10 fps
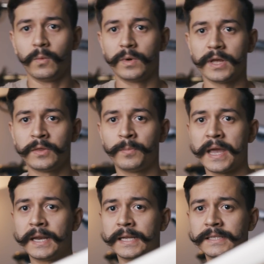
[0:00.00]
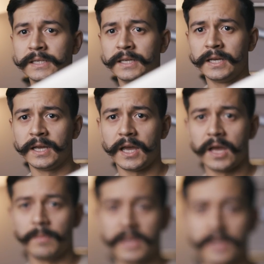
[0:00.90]
without the bayonet
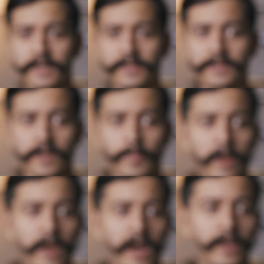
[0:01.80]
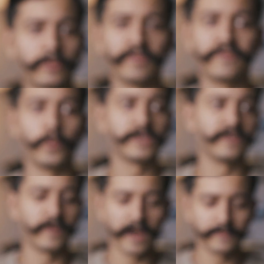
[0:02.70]
is about
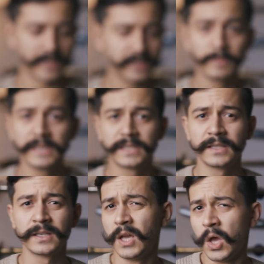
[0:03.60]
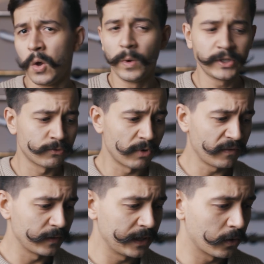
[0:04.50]
145 centimeters, which
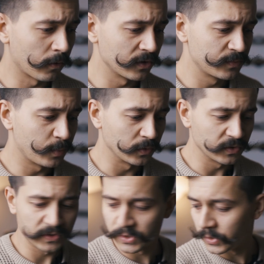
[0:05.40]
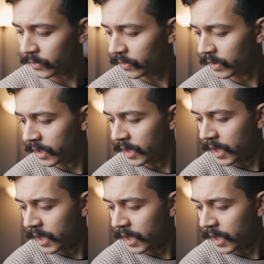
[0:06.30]
roughly corresponds to,